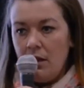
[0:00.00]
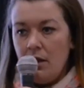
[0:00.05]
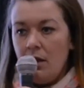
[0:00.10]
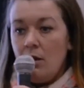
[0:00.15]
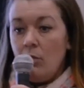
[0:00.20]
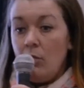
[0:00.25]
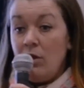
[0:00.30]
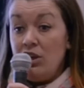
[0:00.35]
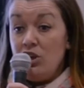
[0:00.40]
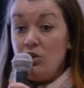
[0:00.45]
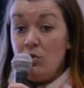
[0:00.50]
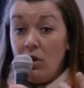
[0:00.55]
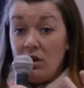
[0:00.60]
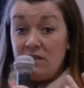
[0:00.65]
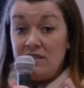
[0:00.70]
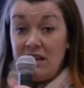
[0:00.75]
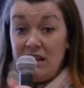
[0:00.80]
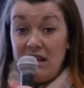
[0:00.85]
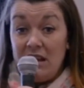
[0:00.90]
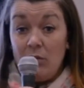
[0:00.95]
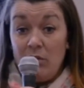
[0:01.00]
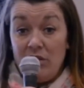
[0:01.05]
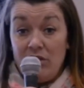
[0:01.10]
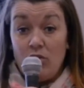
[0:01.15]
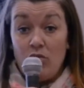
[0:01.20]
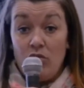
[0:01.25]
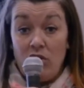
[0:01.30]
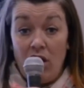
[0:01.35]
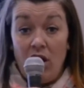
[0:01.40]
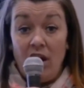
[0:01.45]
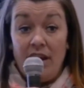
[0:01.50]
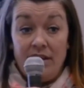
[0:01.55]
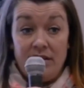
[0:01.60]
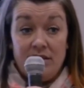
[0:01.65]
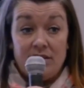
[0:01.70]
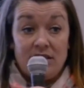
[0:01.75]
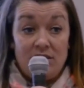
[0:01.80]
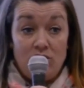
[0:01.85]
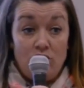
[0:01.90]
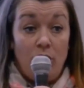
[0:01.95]
When you are dealing with your
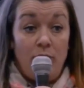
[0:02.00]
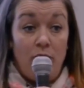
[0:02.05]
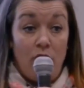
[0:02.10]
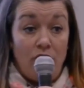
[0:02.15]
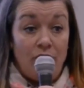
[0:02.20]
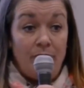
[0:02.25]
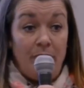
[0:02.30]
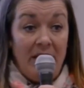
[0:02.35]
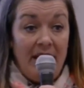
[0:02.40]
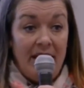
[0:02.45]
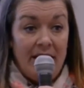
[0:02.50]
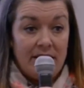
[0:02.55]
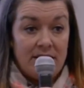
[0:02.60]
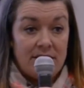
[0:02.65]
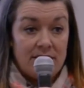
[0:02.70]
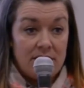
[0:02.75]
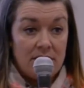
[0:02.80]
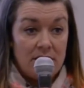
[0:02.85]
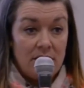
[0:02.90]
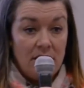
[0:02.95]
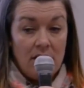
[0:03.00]
clients and your prospects,